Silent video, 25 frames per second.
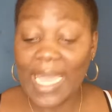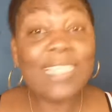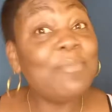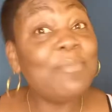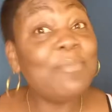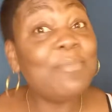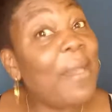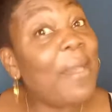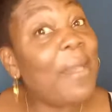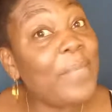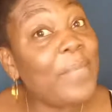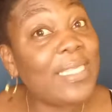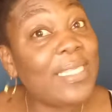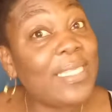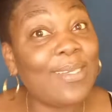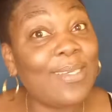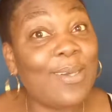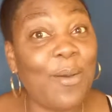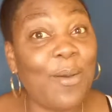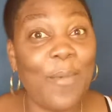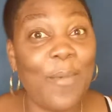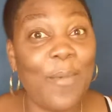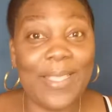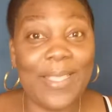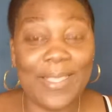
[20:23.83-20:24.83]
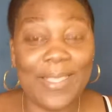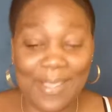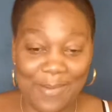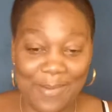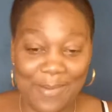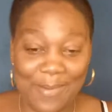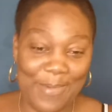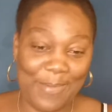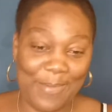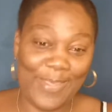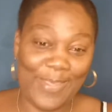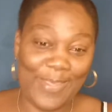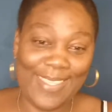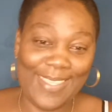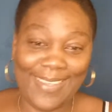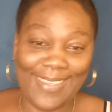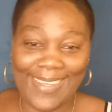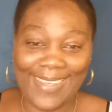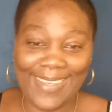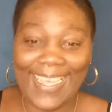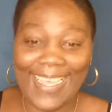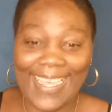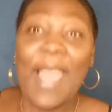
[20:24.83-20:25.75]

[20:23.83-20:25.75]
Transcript: may I miss the comment them. You see?